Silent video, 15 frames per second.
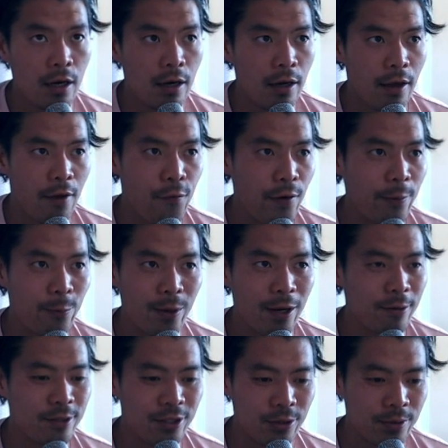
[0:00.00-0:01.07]
if what I
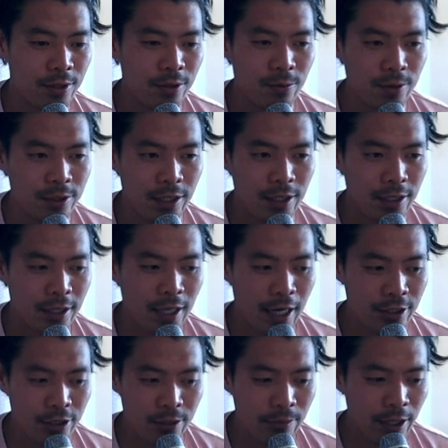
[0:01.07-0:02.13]
was doing was like
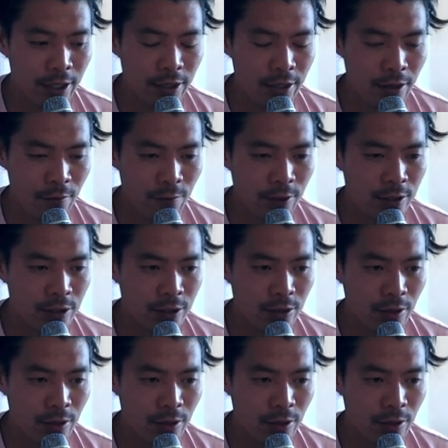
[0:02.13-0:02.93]
actually making a difference.